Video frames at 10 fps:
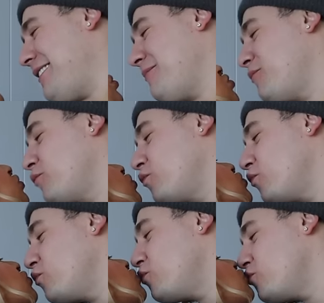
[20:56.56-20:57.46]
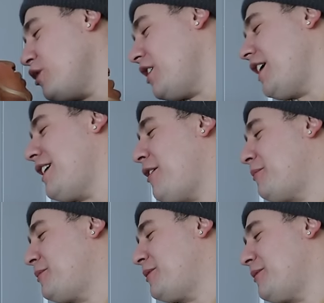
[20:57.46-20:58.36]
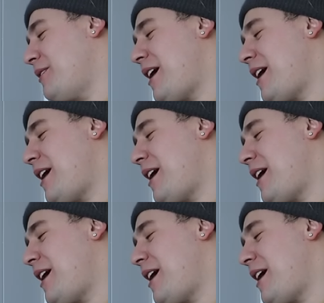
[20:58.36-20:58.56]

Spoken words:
Yeah. I helped you.